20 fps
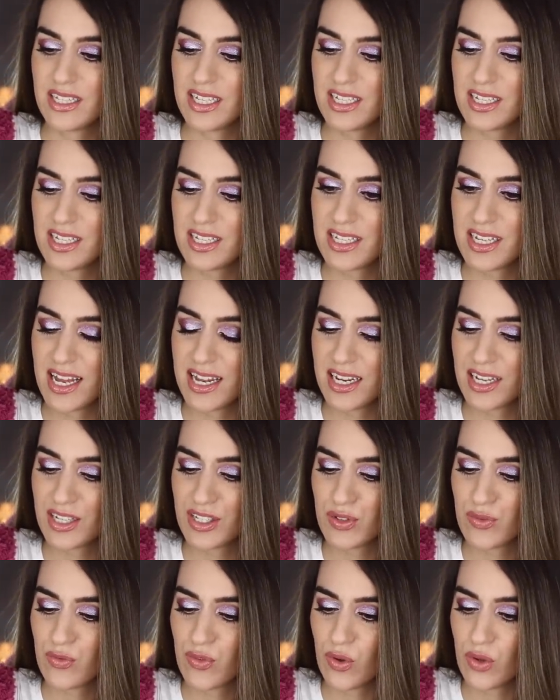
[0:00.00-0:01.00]
This is an
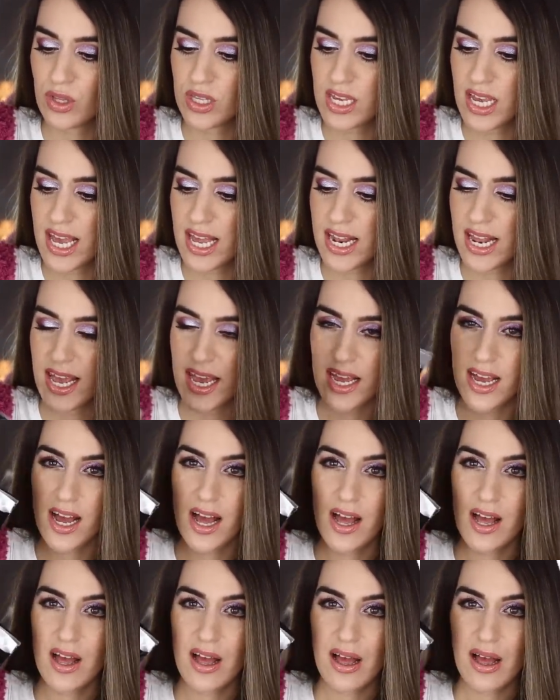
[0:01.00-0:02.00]
exfoliating
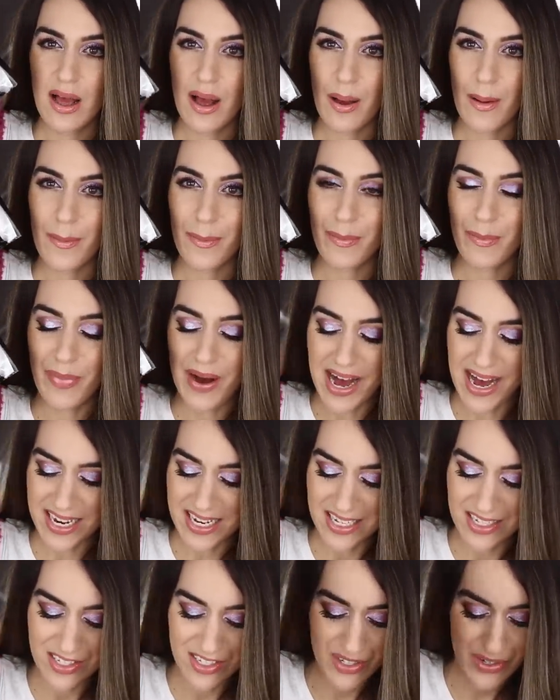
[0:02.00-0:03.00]

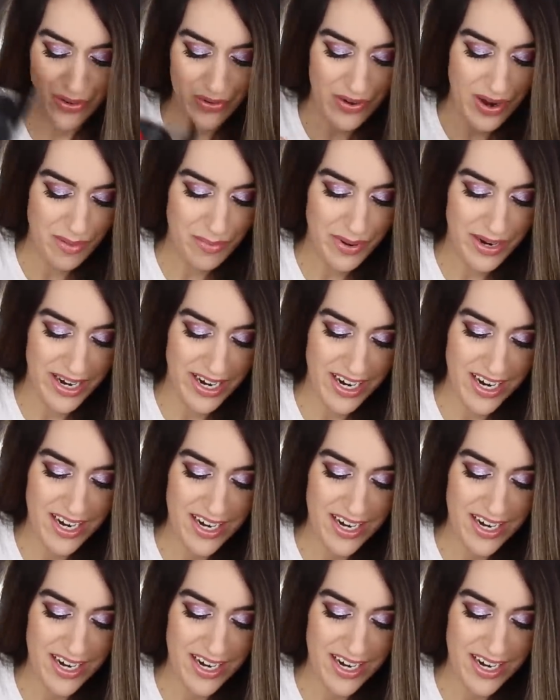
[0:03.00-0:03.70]
body scrubber.